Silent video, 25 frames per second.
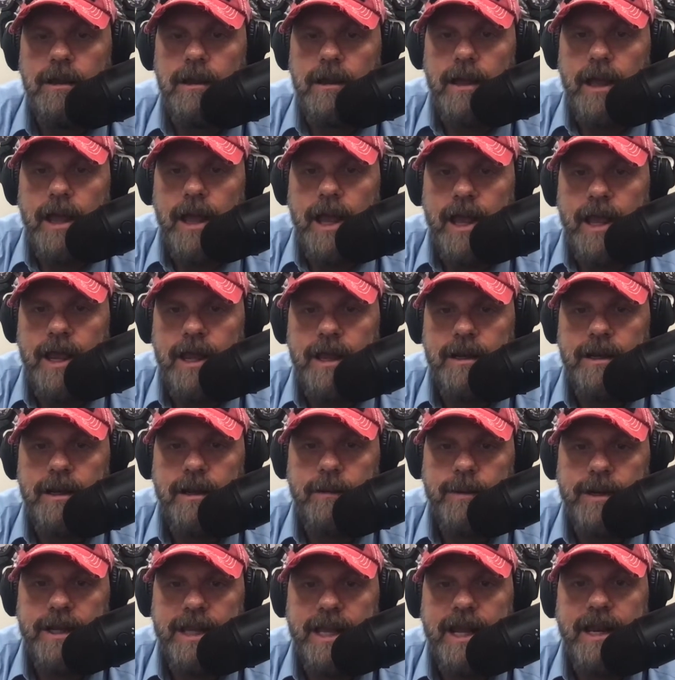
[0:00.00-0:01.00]
And
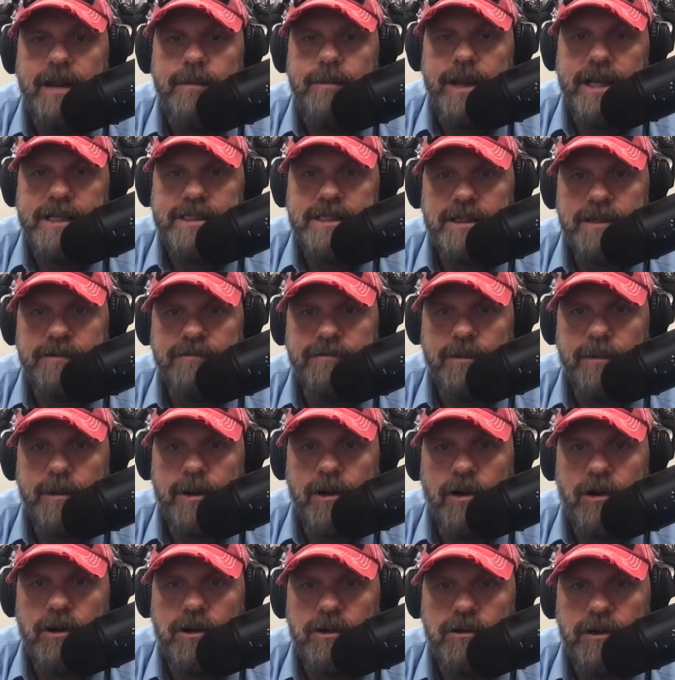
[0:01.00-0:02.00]
I'm going to get it basically from an
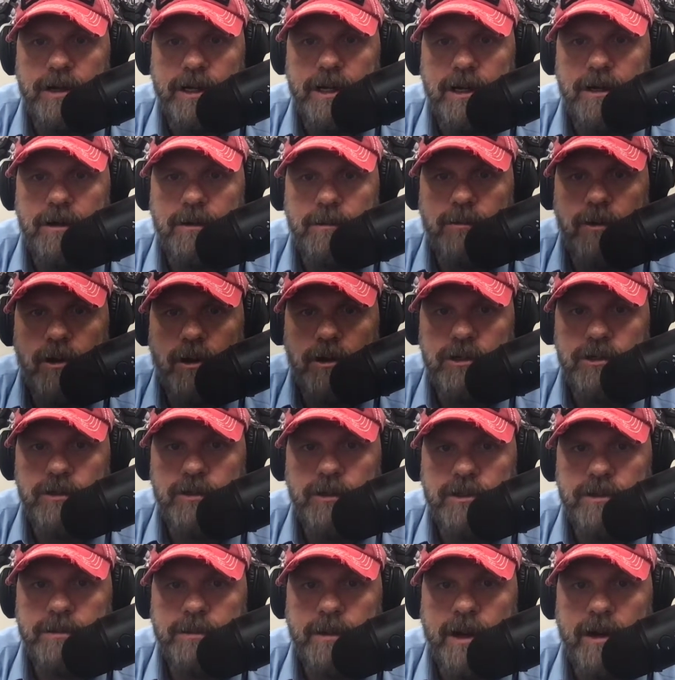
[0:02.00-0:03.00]
article here brought to
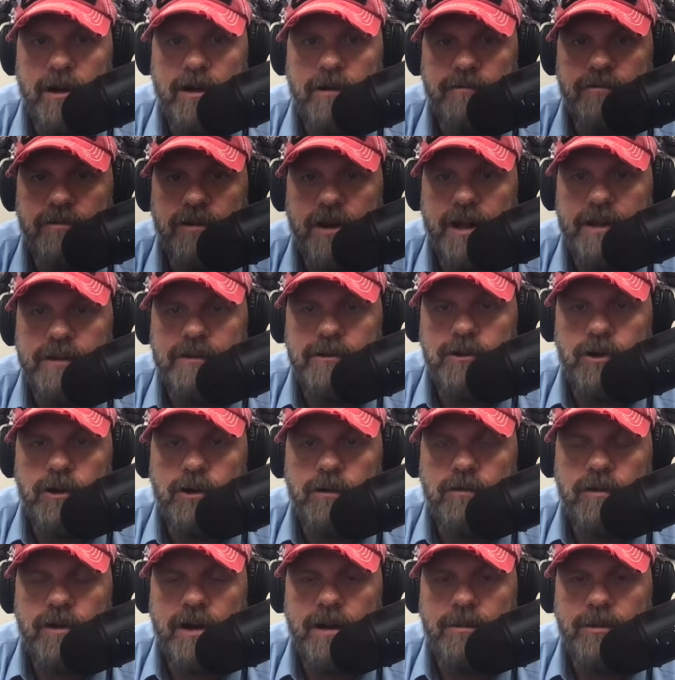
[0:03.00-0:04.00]
us by our friends
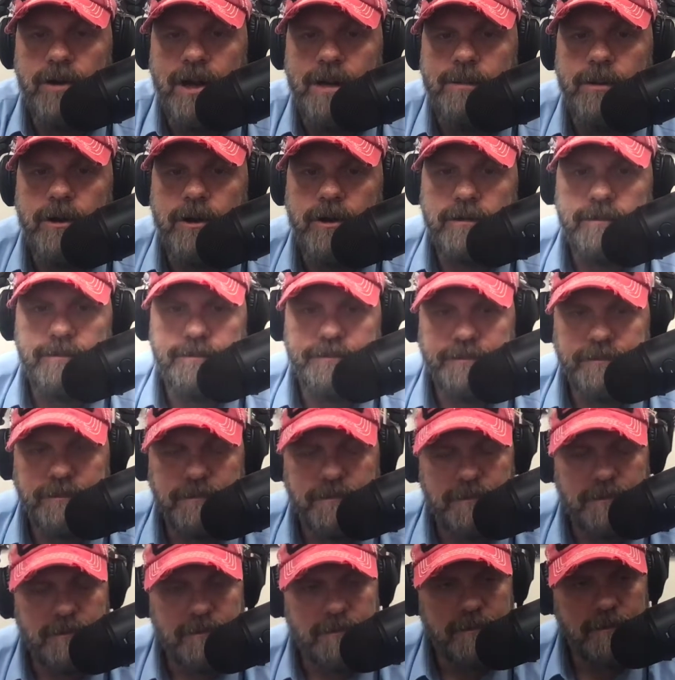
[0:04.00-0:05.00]
over at Breitbart.
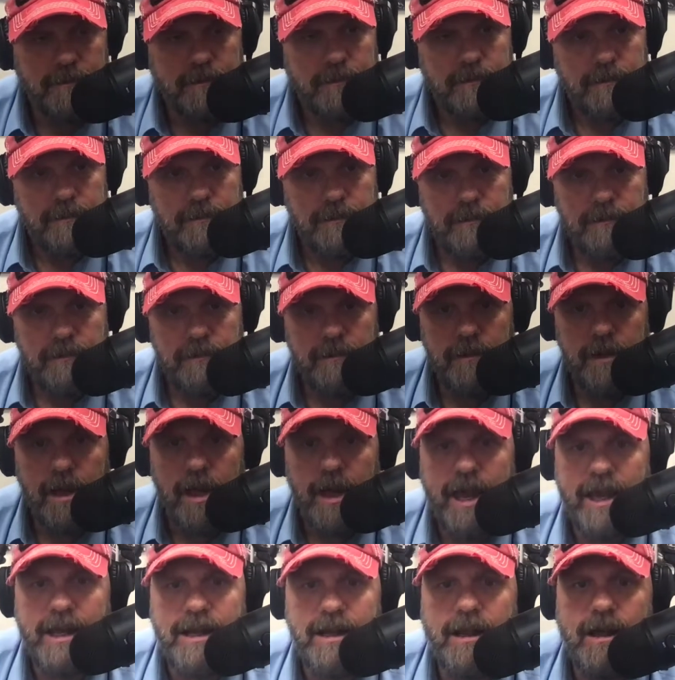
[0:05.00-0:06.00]

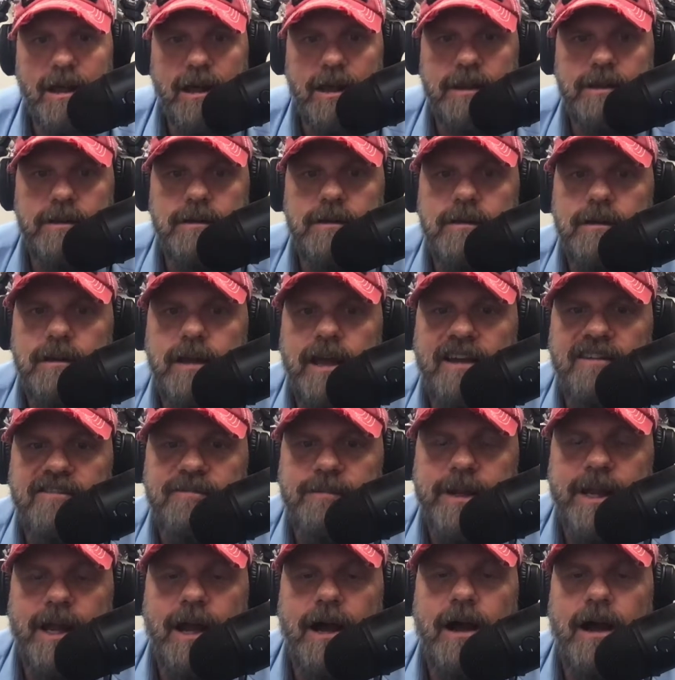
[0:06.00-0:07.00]
Headline
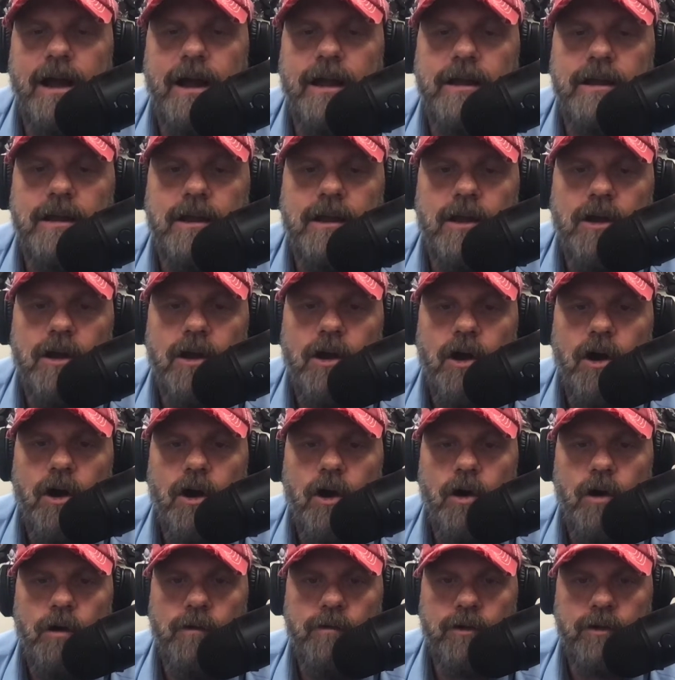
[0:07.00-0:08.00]
FBI
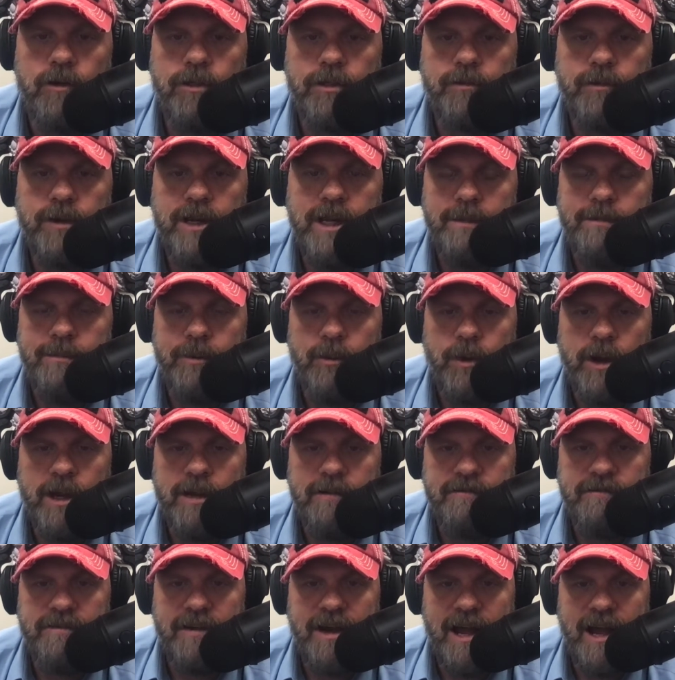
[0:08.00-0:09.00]
Over
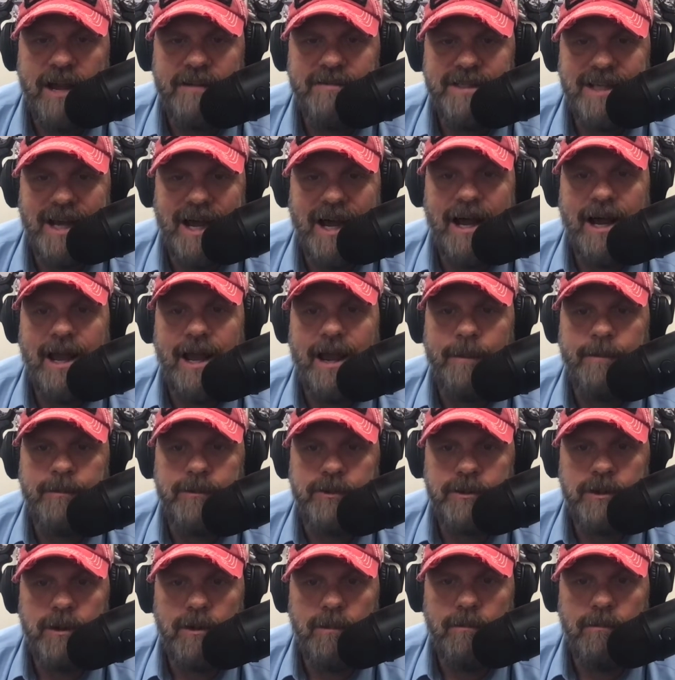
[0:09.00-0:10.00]
3.5
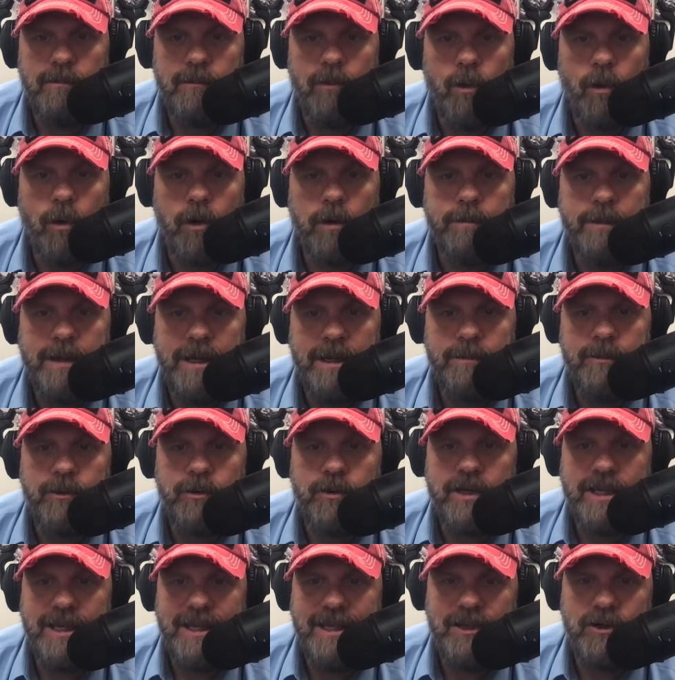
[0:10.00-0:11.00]
times more
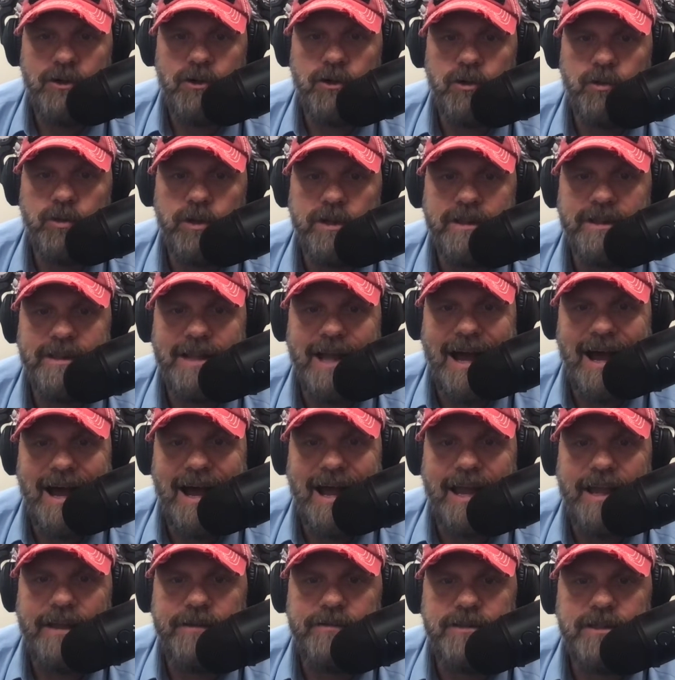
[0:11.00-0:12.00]
people killed with
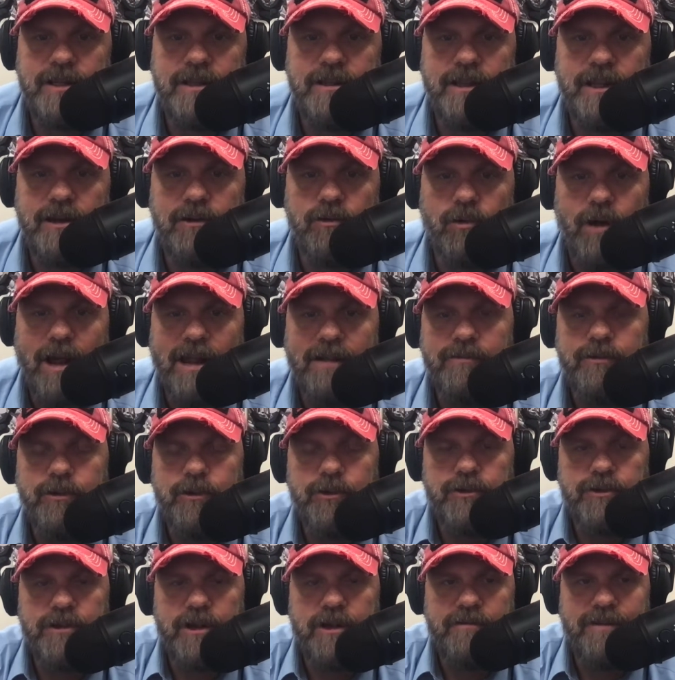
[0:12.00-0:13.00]
knives than
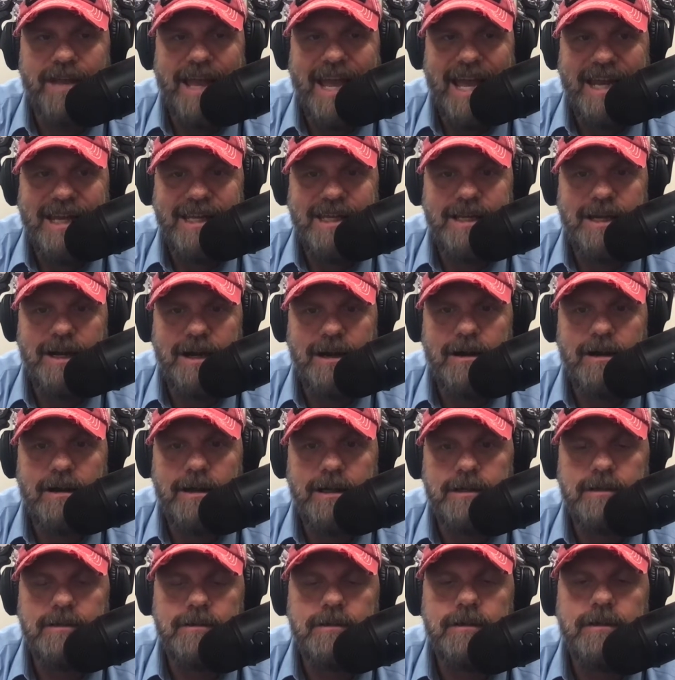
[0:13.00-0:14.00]
rifles of any
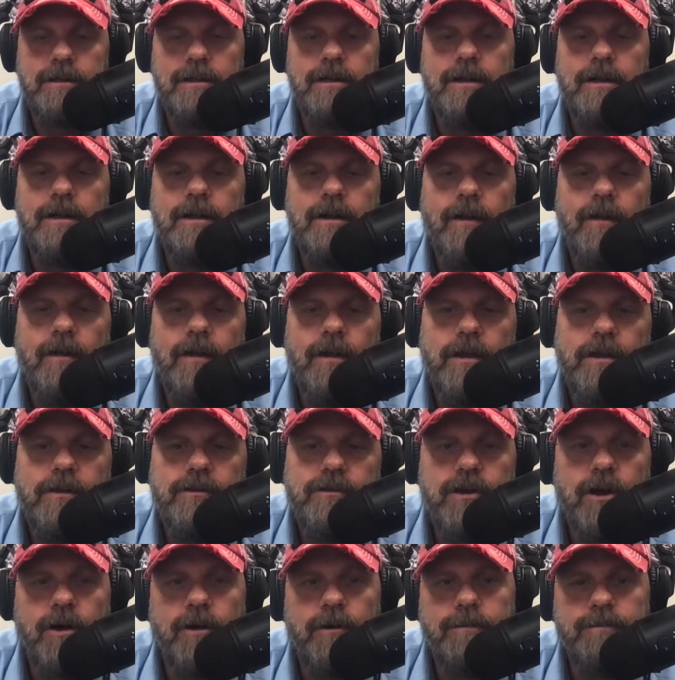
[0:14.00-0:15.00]
kind.
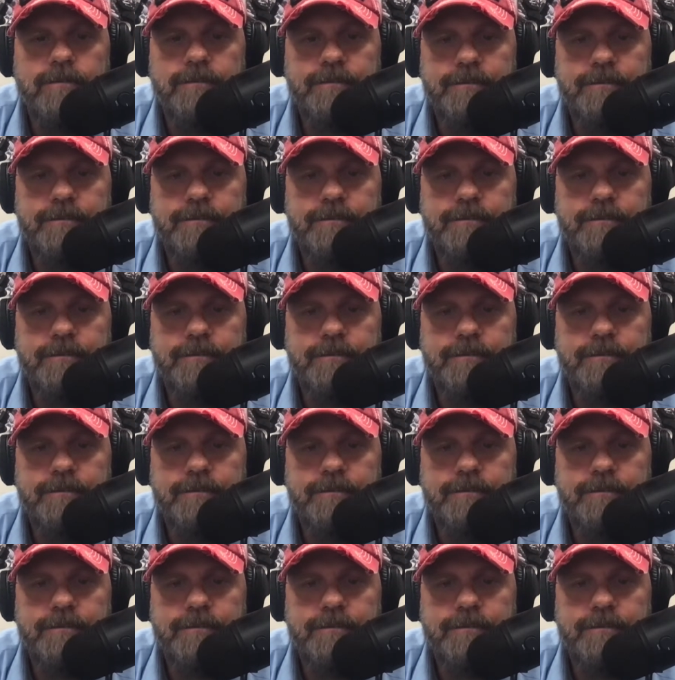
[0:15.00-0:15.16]
So